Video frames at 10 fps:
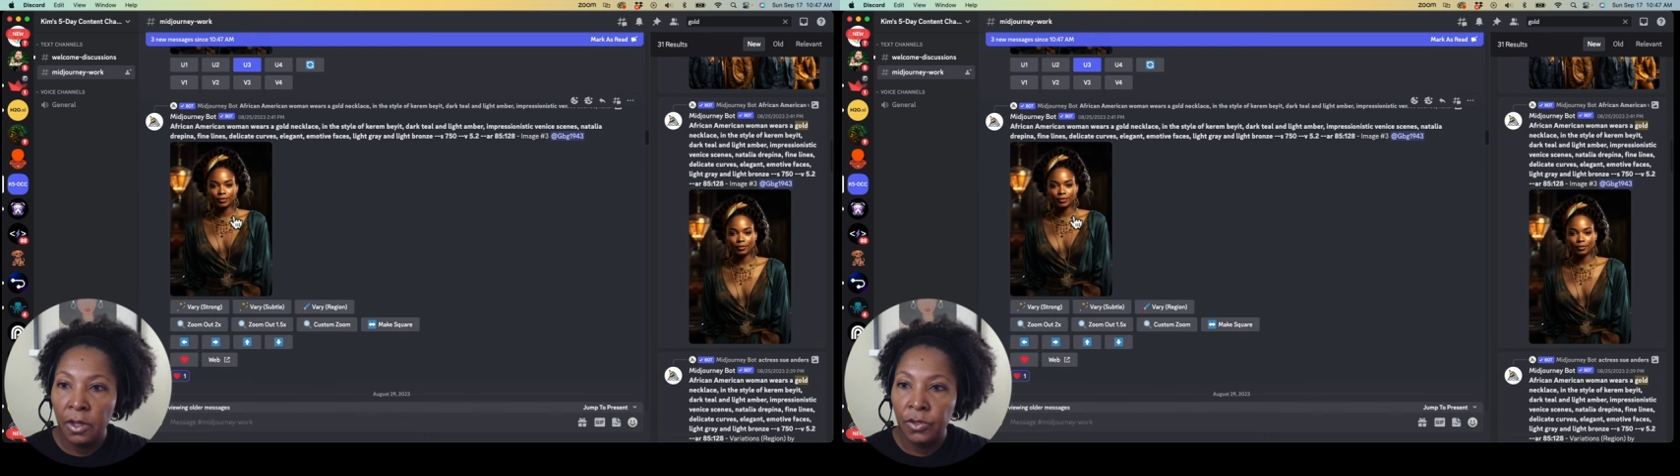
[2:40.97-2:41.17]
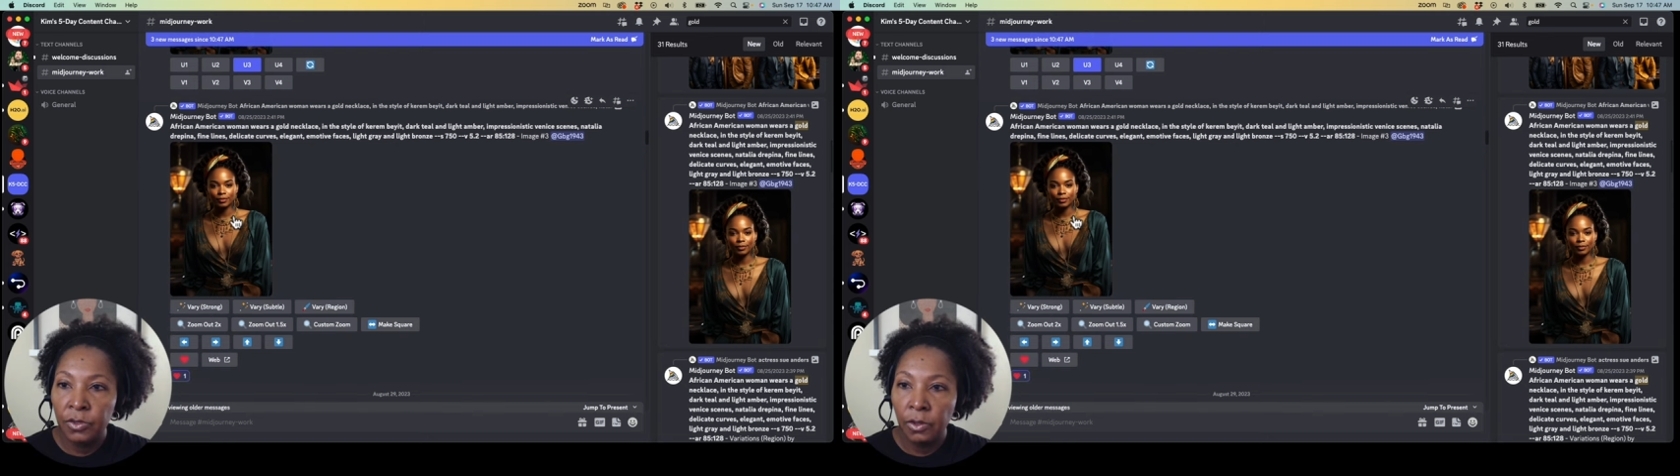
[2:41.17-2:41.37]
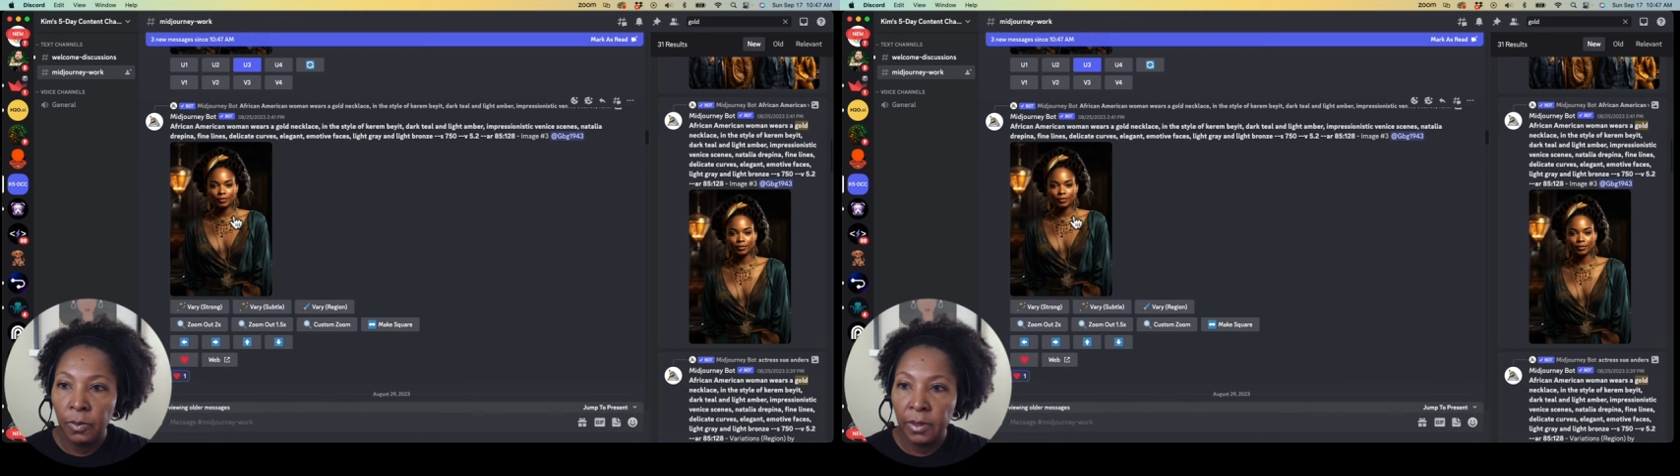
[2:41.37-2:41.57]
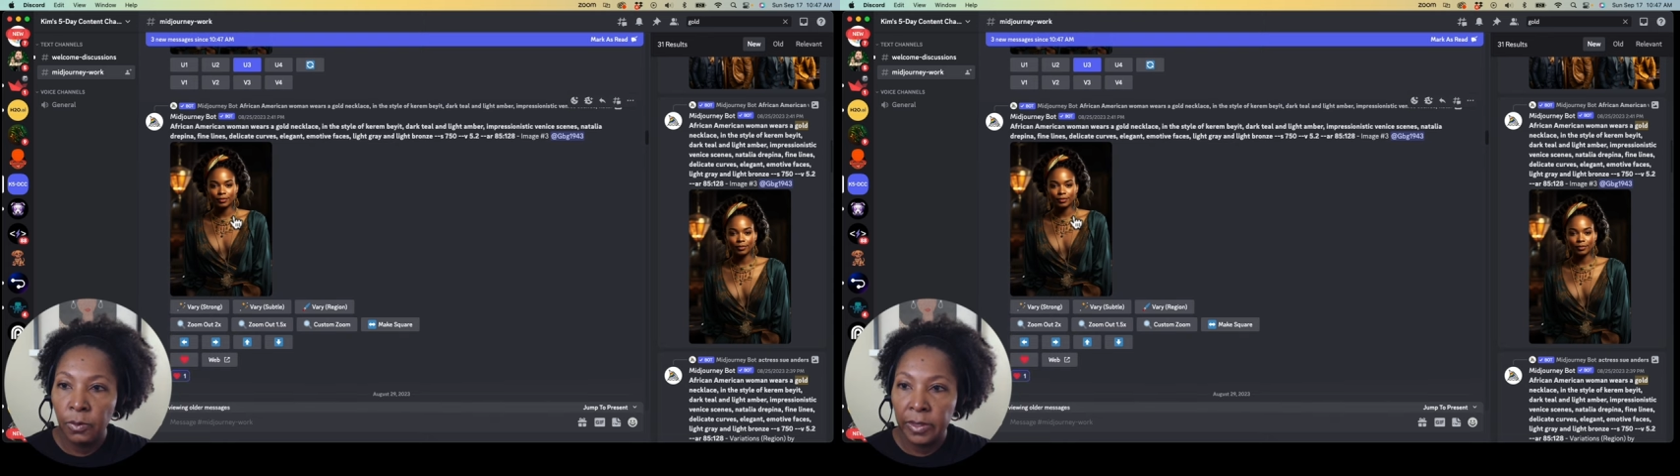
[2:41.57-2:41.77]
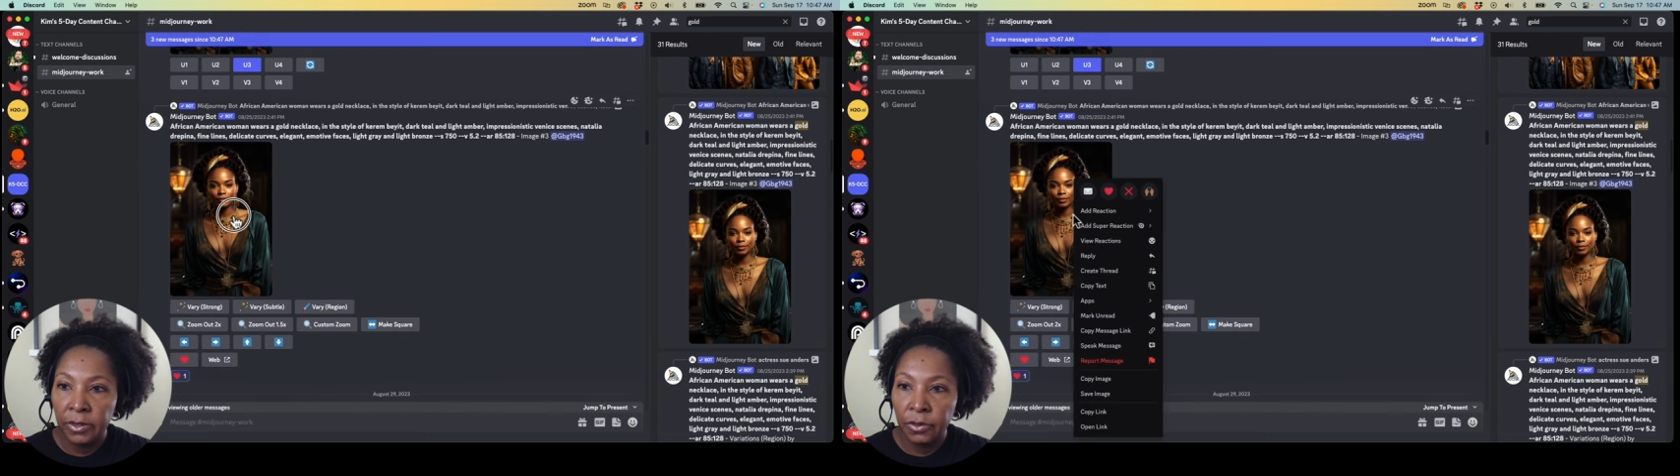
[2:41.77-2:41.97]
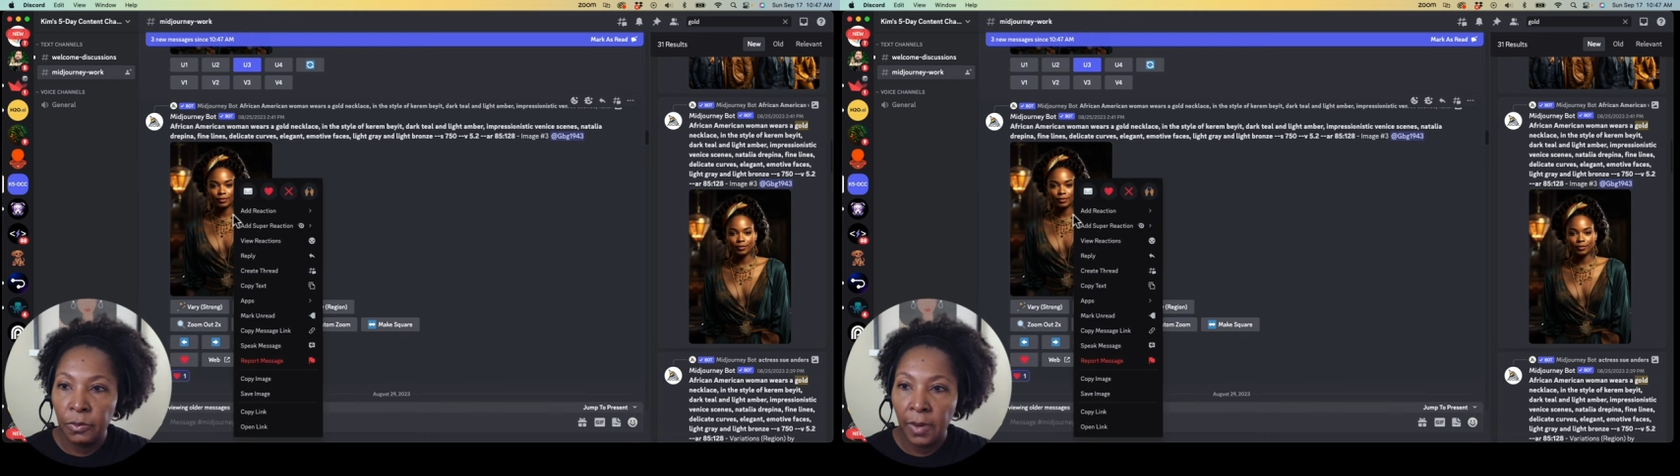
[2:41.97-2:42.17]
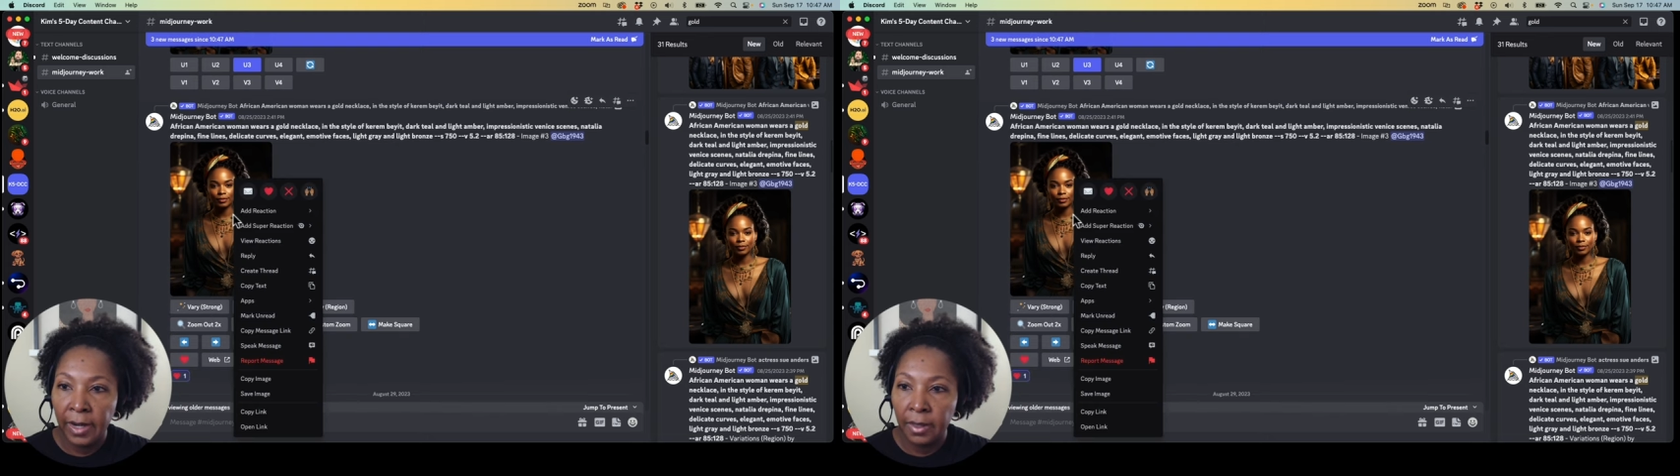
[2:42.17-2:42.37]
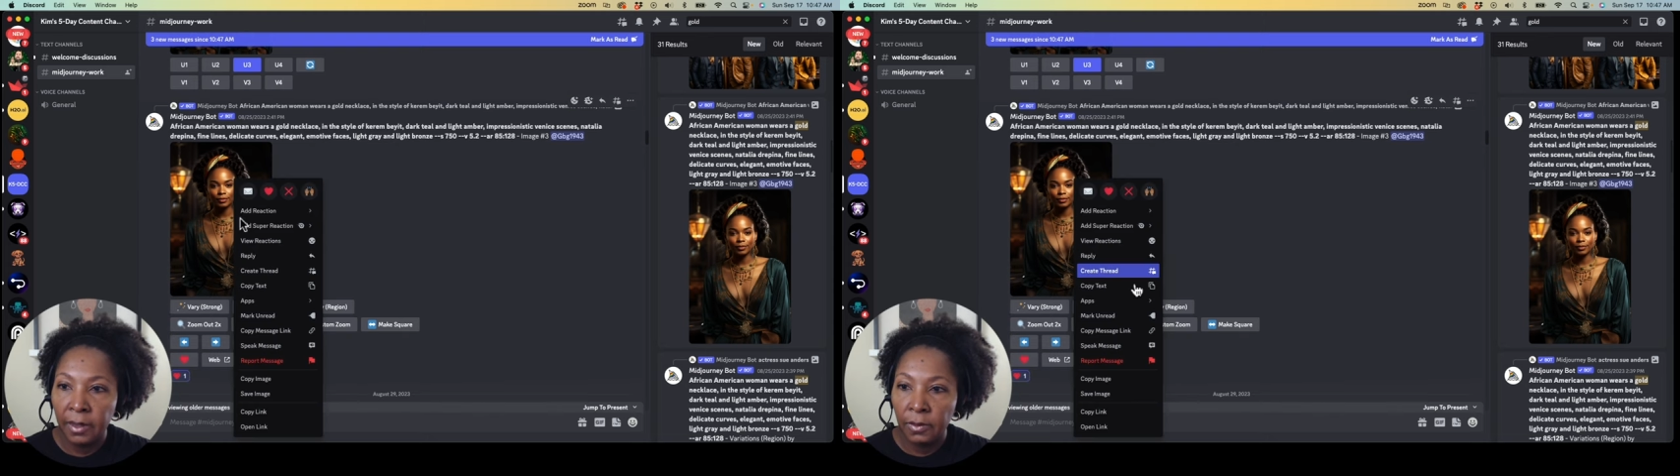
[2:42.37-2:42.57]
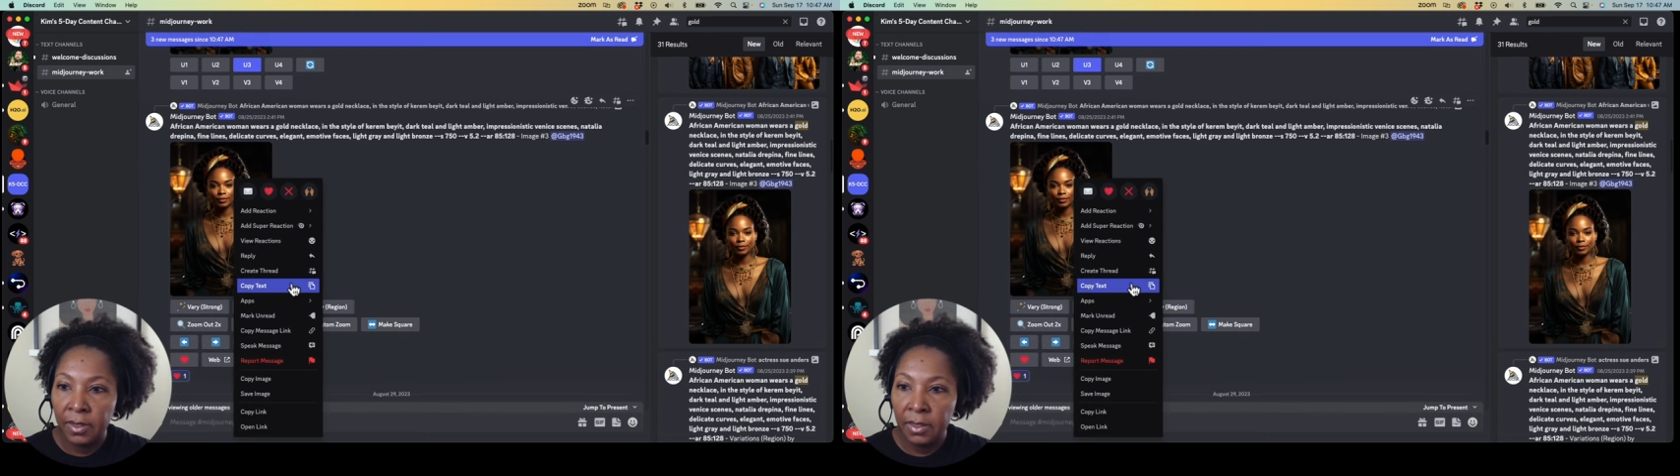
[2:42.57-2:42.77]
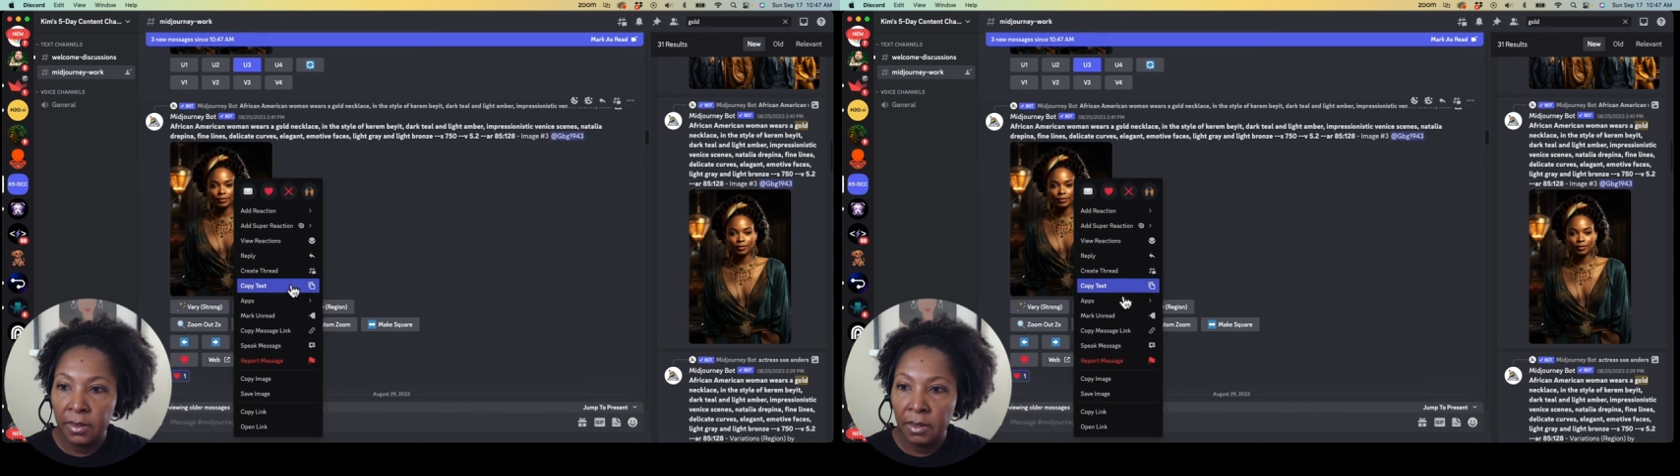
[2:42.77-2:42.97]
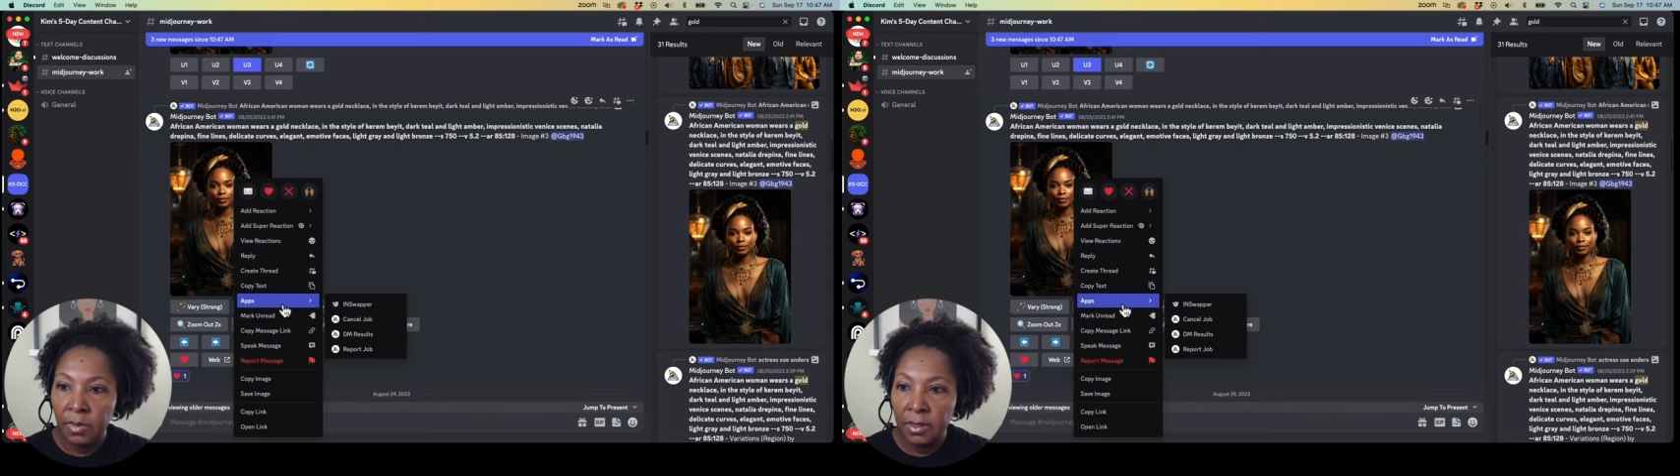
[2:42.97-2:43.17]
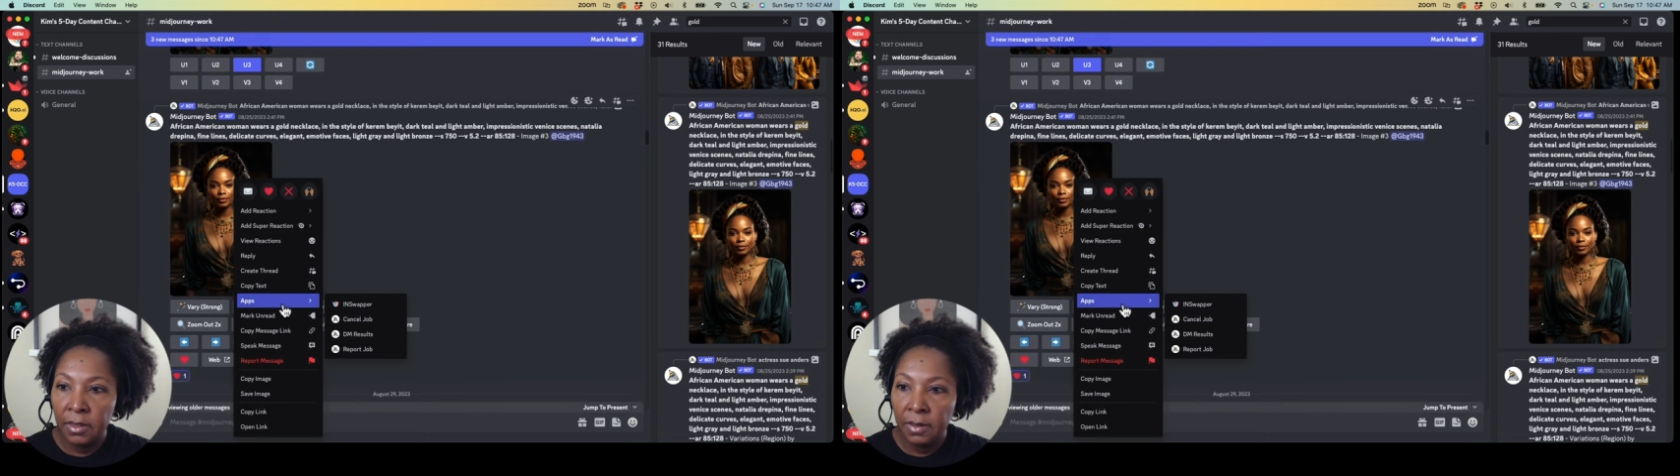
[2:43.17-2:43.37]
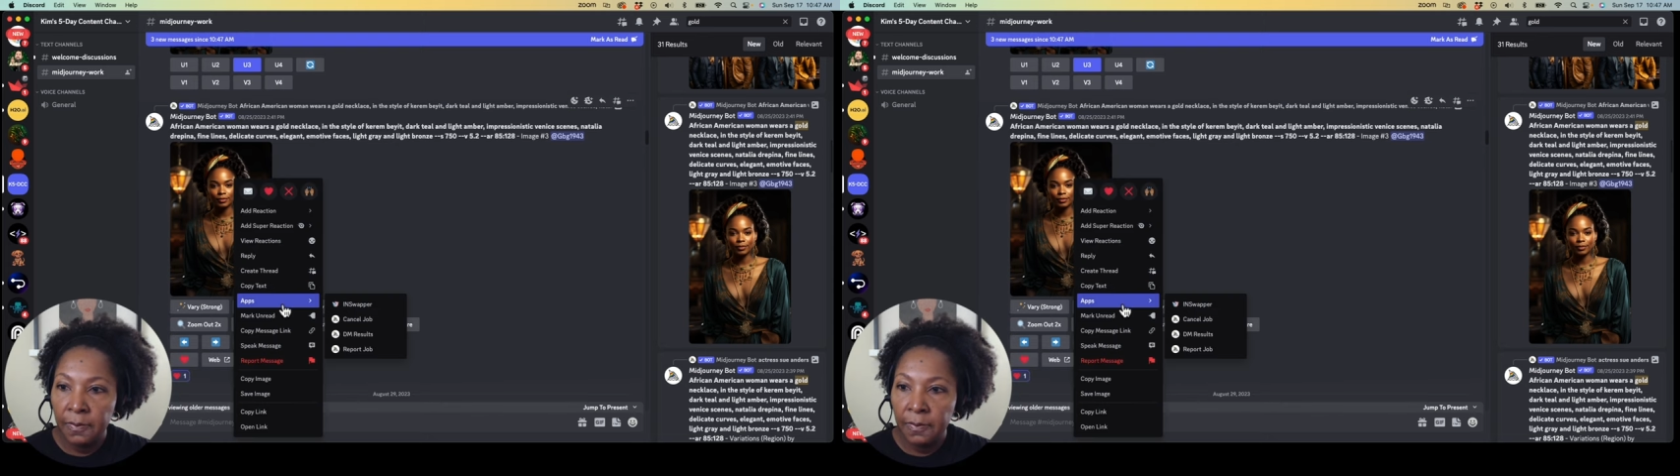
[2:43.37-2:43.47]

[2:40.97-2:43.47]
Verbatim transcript: So we're going to right click on this image